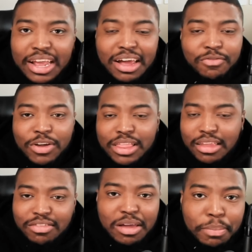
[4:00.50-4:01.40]
and conflicted
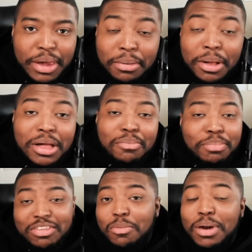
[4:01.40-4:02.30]
this could be.
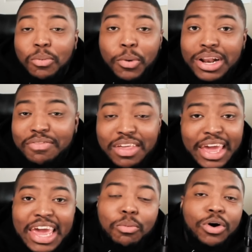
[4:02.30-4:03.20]
But to be real, if the
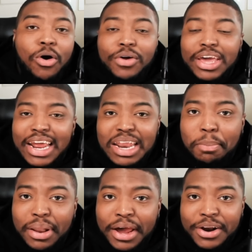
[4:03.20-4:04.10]
Heat were going to get any
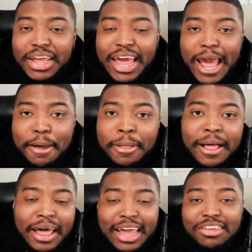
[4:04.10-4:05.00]
player in the game,
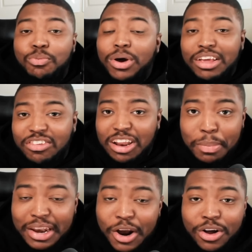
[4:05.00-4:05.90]
it really should have
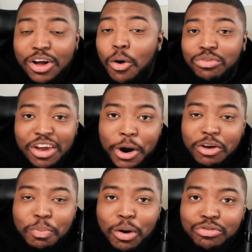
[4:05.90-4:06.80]
been their coach,
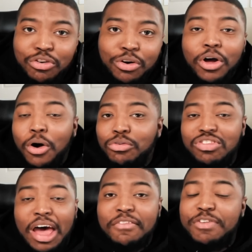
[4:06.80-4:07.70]
Eric Spoelstra, who's
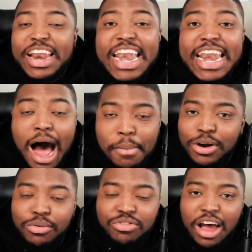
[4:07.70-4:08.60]
done a
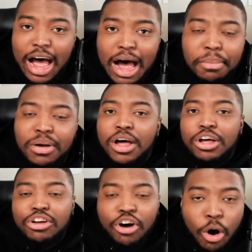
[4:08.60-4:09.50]
phenomenal job
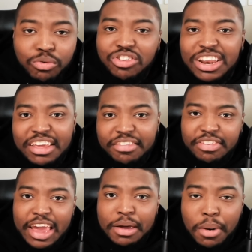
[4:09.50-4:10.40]
coaching this
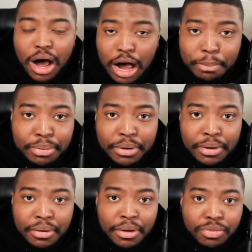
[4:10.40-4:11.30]
team up
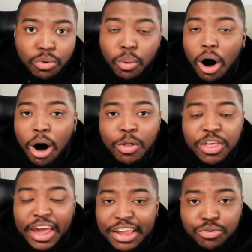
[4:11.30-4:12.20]
through all
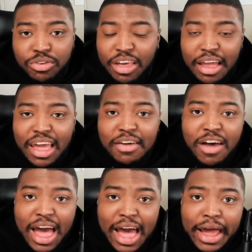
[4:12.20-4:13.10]
the injuries that they've
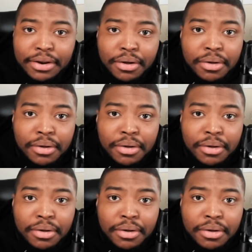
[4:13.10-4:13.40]
had.